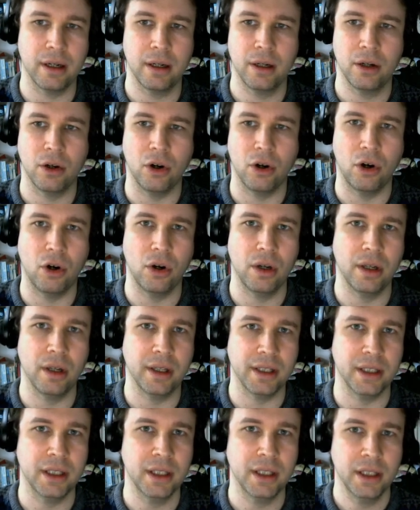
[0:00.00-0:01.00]
all
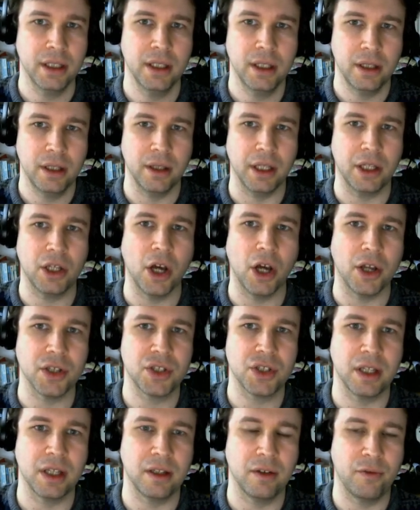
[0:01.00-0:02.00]
the
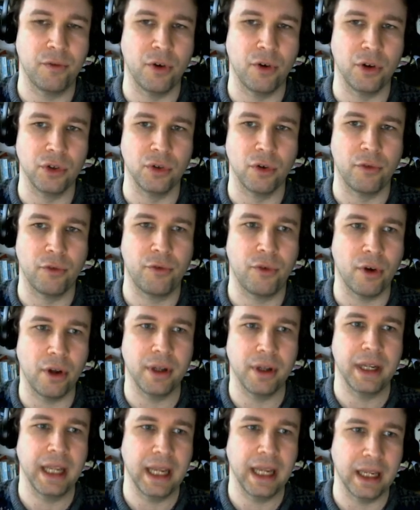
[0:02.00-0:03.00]
content for your
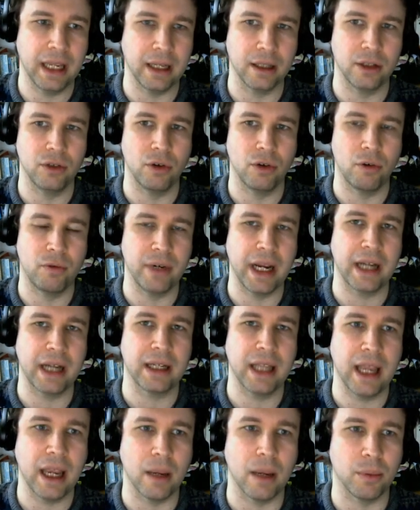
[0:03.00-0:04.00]
front end, your
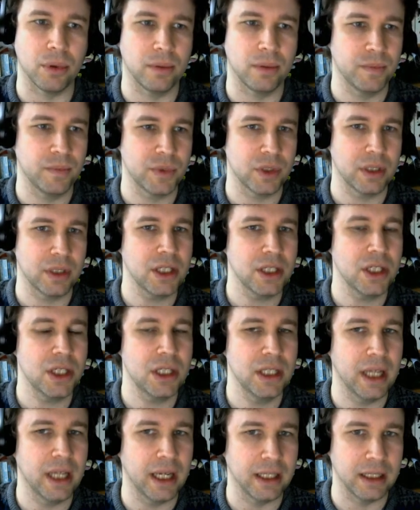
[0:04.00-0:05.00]
React app. So this
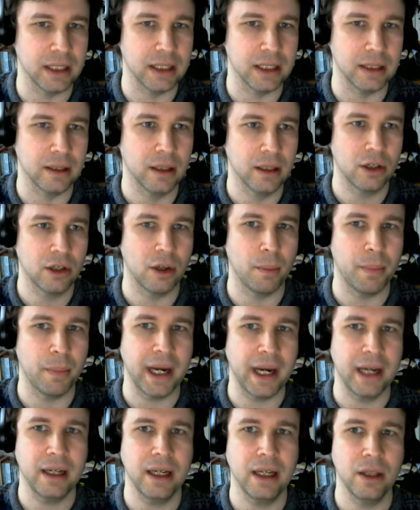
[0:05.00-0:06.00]
is the idea,
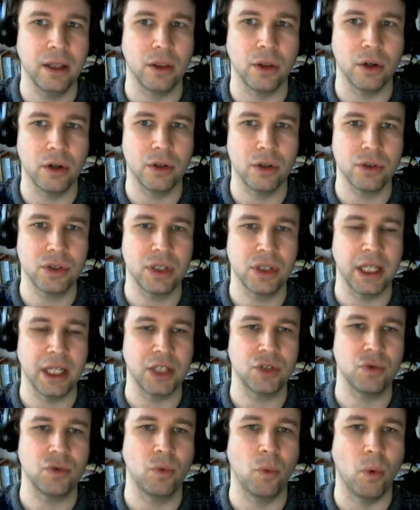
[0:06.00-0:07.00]
combining those
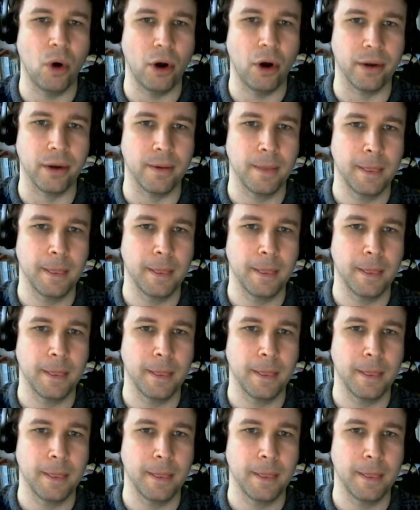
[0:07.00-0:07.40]
into one.